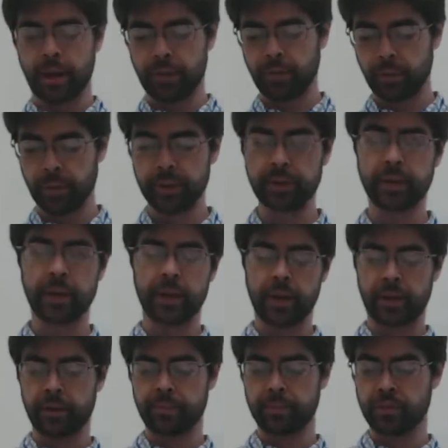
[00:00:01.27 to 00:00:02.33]
Hi everyone.
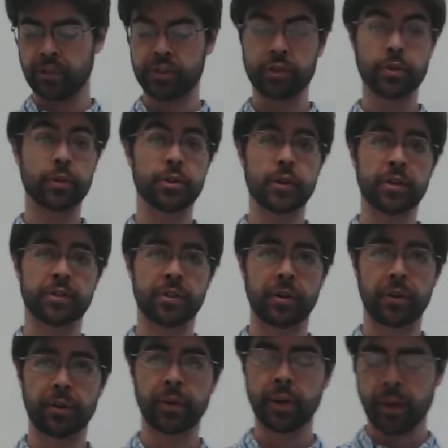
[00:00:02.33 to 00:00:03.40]
Just to address
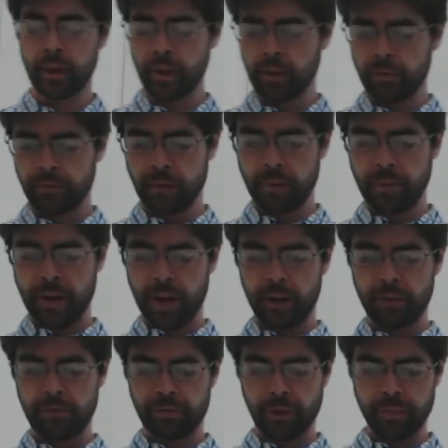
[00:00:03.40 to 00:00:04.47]
your
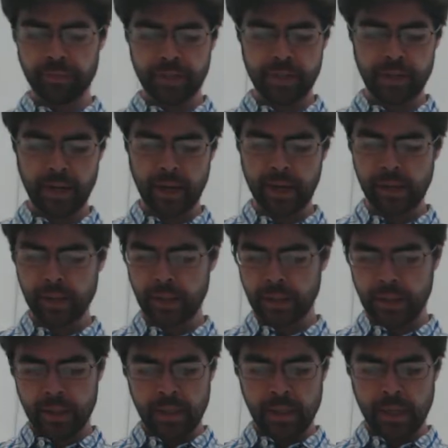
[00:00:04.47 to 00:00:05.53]
feedback from today,
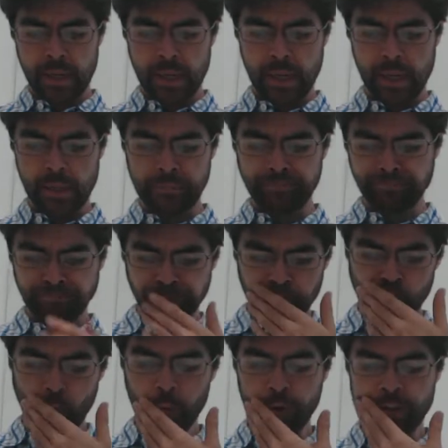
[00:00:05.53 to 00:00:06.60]

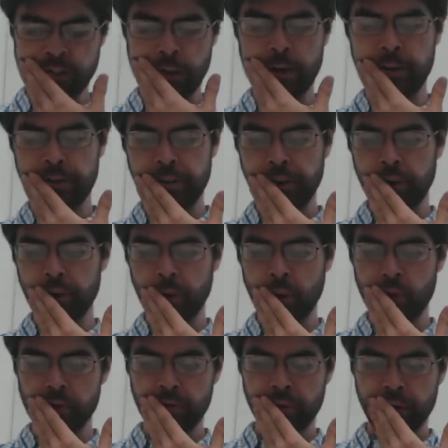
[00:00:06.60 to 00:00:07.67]
when we started to
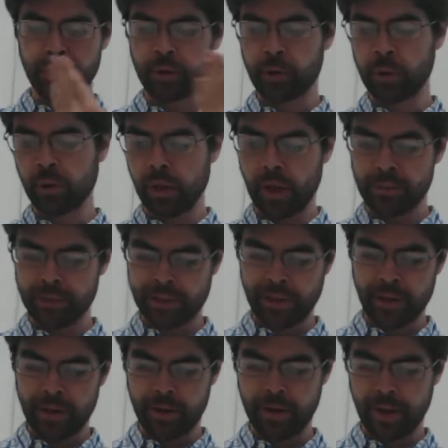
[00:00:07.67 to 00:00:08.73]
go over Coulomb's
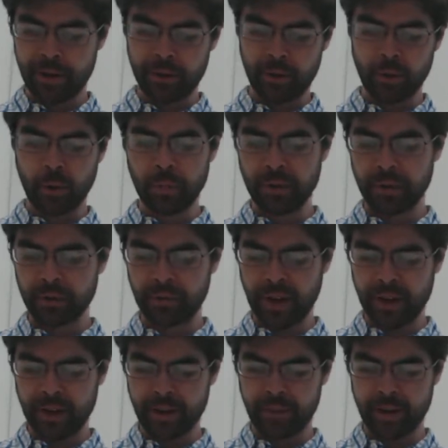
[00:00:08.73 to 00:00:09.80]
law and your orbital
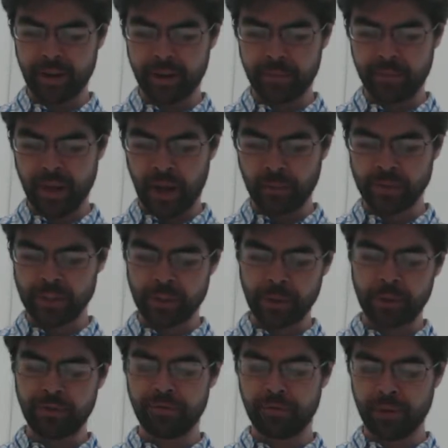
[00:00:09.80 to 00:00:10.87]
diagram, I was
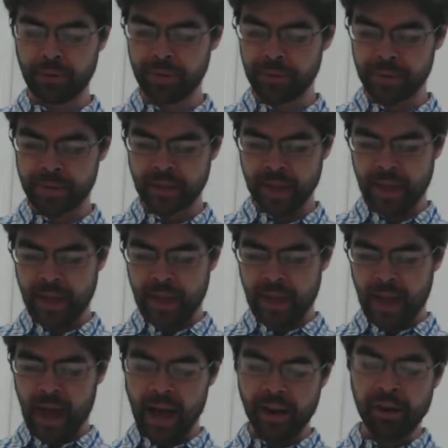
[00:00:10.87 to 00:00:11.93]
so confused.
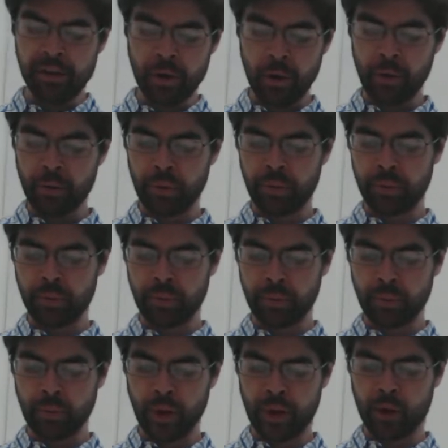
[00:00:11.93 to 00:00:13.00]
I didn't know
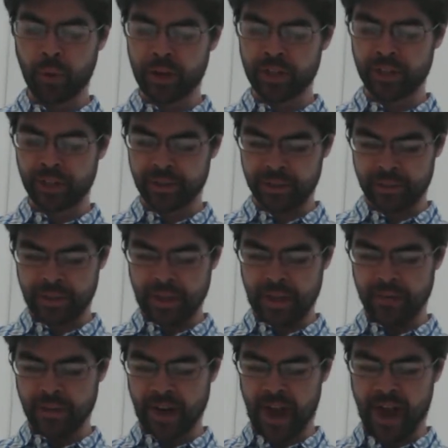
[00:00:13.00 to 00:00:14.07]
what questions
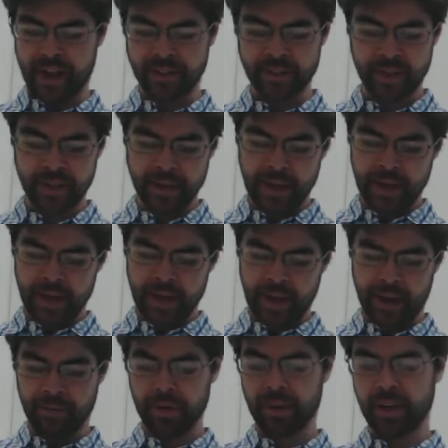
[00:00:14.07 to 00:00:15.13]
to even ask.
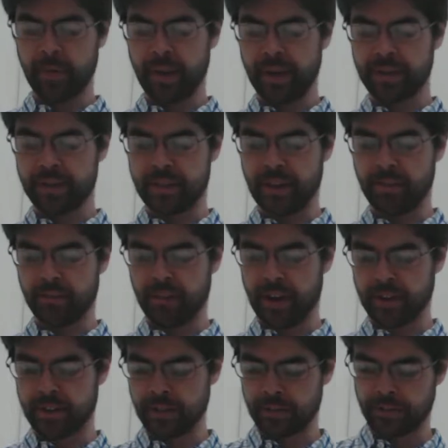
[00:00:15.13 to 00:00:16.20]
Everything about Z
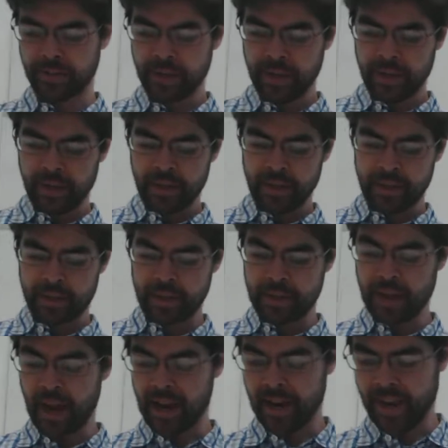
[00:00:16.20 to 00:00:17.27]
effective
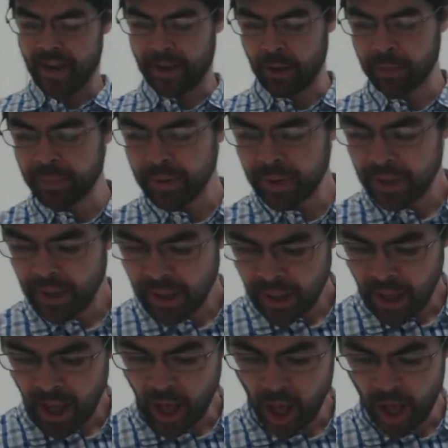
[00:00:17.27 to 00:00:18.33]
did not help.
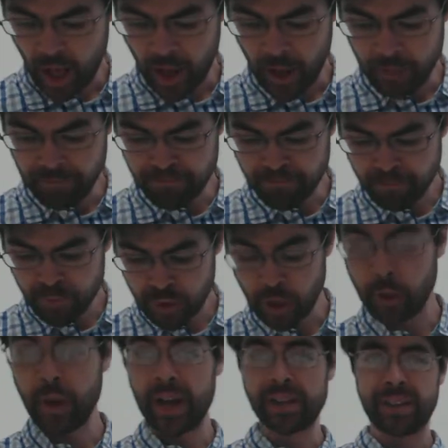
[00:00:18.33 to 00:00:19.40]

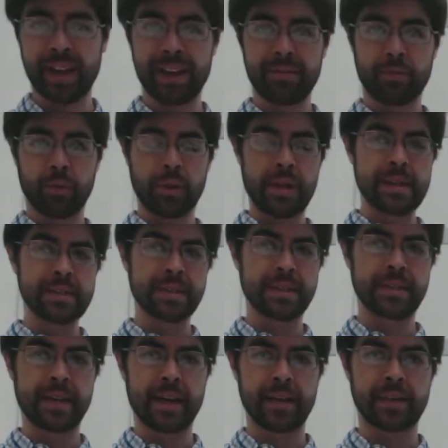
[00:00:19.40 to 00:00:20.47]
So I will
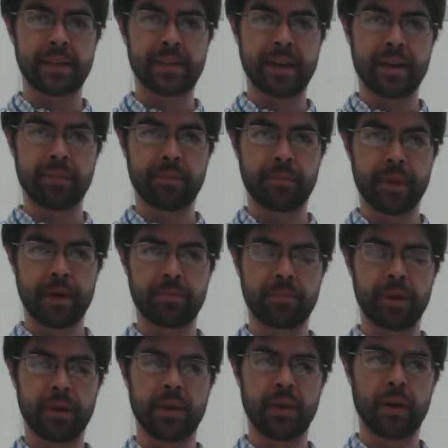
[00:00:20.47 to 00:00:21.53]
honestly say I think that
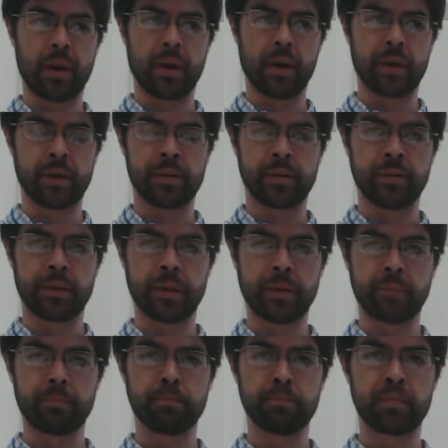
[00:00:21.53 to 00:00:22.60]
might be on
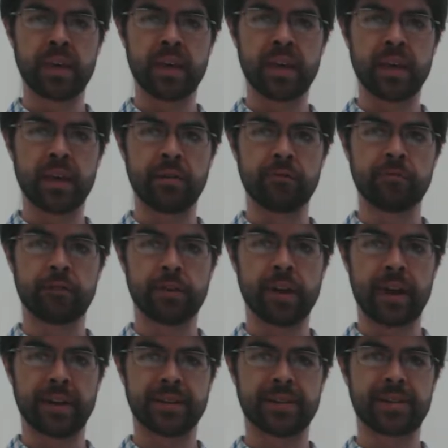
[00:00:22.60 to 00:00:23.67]
me for
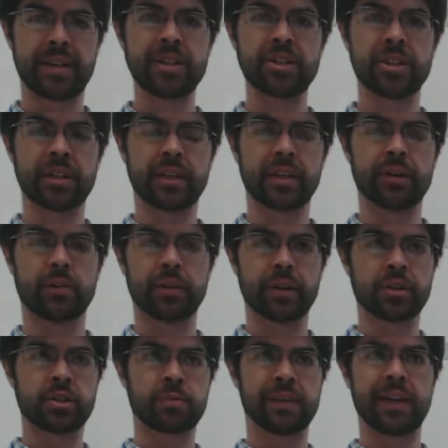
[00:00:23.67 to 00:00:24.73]
not teaching it
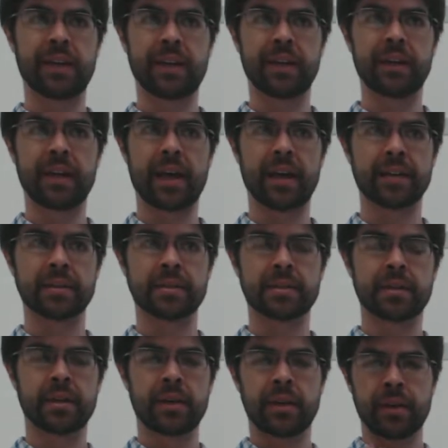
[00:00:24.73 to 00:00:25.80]
or explaining it
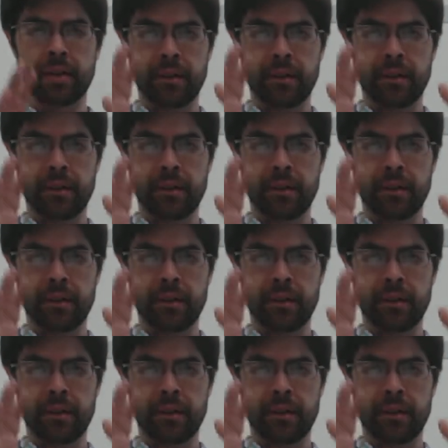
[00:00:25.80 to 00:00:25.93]
as